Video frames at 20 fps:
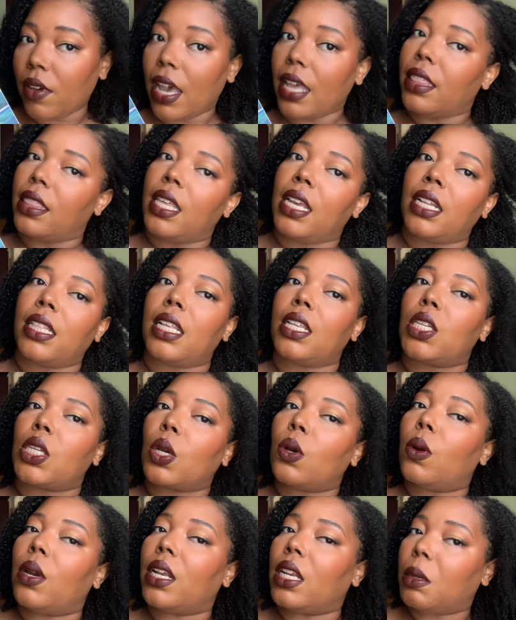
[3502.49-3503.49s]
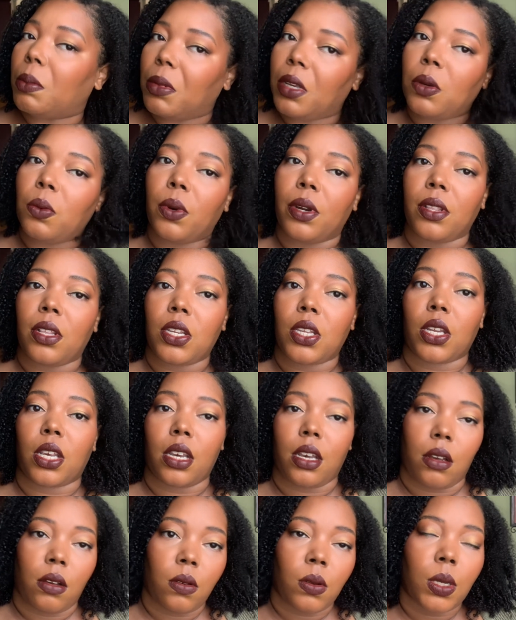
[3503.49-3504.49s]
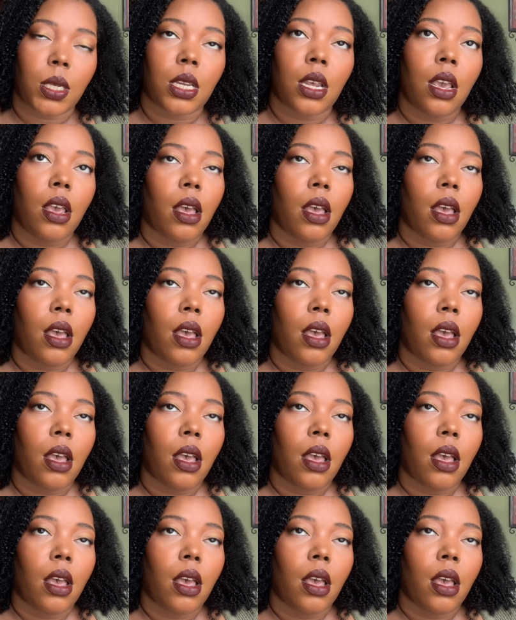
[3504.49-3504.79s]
I think that's going to be where this goes.